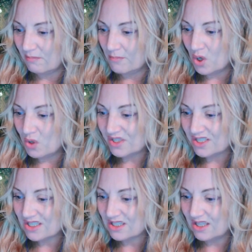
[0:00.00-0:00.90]

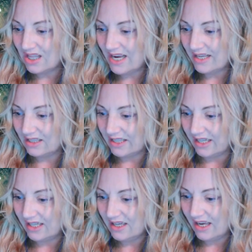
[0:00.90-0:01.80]
Most
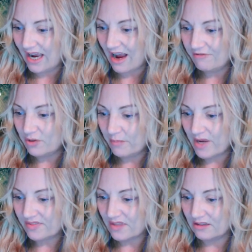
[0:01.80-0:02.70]
likely haven't
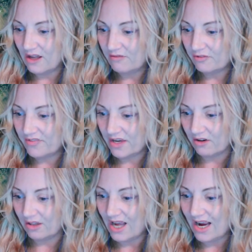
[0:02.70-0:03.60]
met the love of
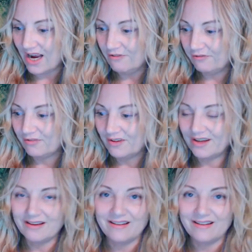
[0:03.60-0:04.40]
their life.